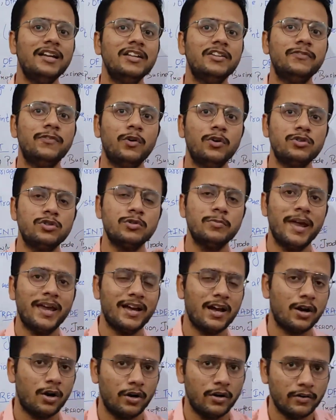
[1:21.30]
forced to make
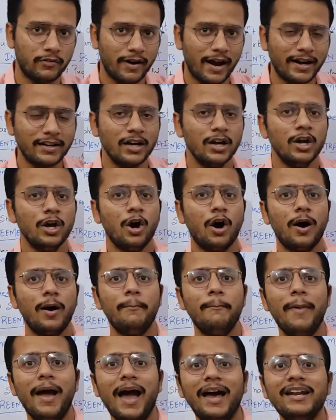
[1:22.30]
a contract. A
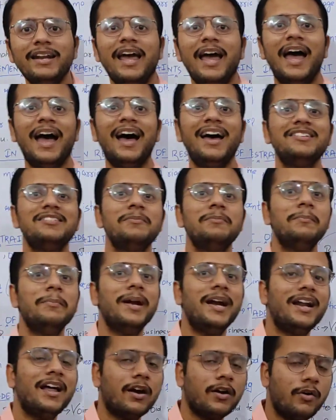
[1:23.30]
man has
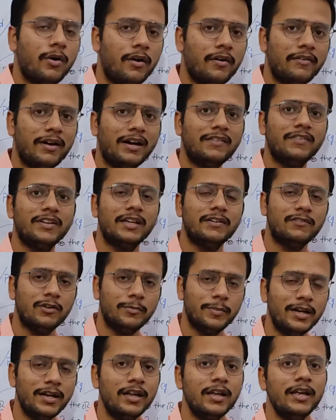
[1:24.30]
made a contract with a
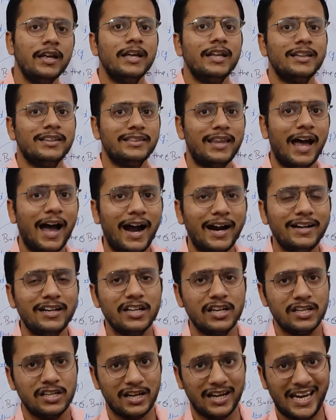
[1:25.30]
woman that
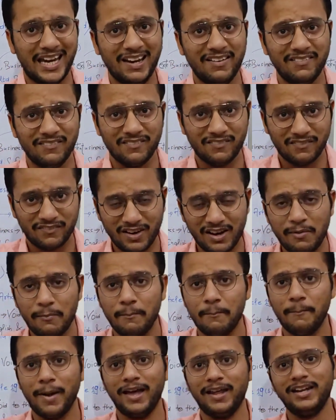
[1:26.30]
he will
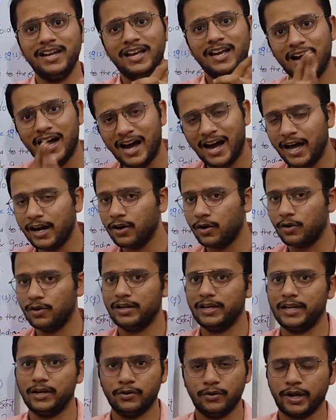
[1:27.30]
marry her
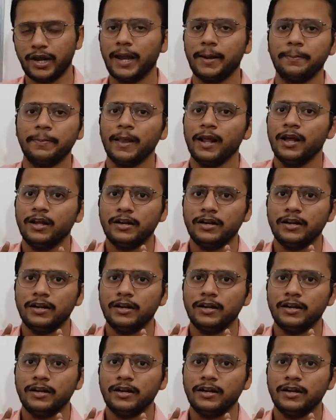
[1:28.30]
only. Okay.